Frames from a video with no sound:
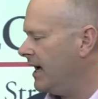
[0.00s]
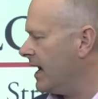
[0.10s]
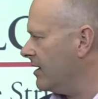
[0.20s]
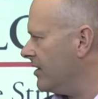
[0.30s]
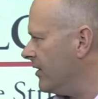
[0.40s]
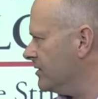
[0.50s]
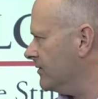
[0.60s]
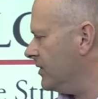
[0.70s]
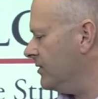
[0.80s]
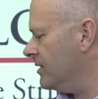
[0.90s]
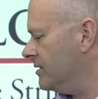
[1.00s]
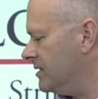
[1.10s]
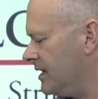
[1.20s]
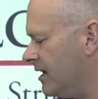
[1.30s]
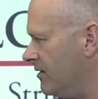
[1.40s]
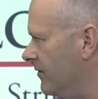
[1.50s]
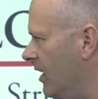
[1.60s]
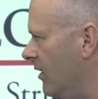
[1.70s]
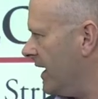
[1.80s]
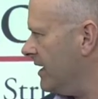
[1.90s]
And those of you that uh,
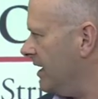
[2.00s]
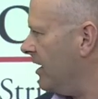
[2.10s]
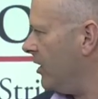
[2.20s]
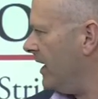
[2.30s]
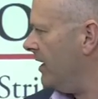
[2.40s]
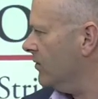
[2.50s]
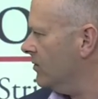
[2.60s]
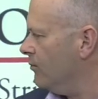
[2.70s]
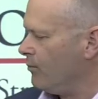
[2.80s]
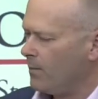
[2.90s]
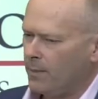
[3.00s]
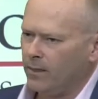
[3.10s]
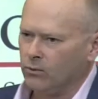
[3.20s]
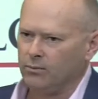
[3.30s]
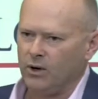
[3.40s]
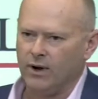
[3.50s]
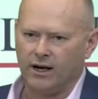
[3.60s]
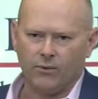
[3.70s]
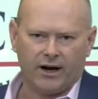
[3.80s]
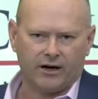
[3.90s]
follow Agnico Eagle would be
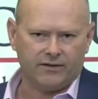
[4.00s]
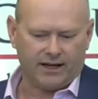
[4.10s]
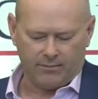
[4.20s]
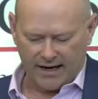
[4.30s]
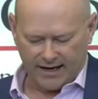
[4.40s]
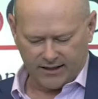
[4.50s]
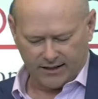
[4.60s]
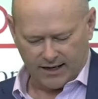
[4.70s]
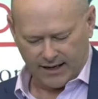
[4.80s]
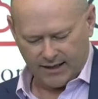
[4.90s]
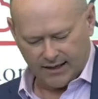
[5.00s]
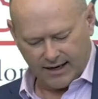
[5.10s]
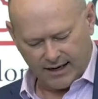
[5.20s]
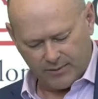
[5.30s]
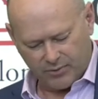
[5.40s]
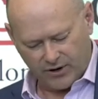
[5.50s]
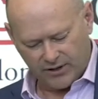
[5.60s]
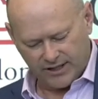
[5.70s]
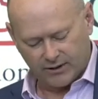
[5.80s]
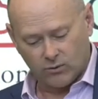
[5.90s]
well aware of their Meliadine uh,
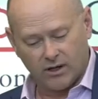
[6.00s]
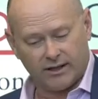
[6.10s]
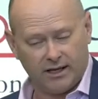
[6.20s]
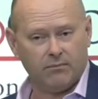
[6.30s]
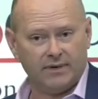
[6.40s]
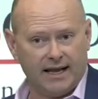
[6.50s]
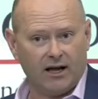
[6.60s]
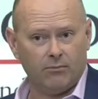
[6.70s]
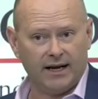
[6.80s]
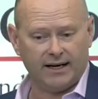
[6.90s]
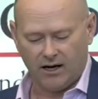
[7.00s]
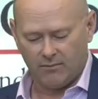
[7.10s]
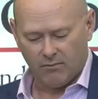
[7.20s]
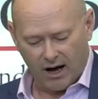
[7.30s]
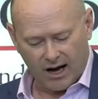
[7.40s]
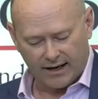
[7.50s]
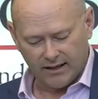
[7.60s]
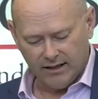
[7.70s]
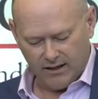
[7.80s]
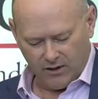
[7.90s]
project, or their now Meliadine
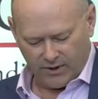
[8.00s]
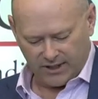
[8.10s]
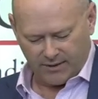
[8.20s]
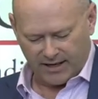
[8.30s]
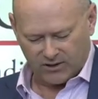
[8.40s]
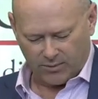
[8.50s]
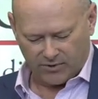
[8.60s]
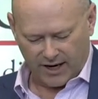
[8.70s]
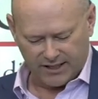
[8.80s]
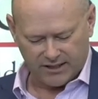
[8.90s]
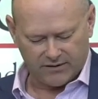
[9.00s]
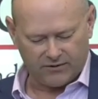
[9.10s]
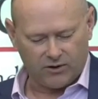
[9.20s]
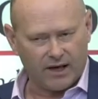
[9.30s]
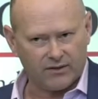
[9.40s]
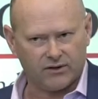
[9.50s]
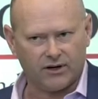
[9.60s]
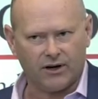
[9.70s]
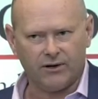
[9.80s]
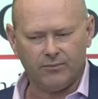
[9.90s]
mine, which commenced operations a few months
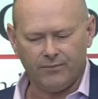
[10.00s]
ago.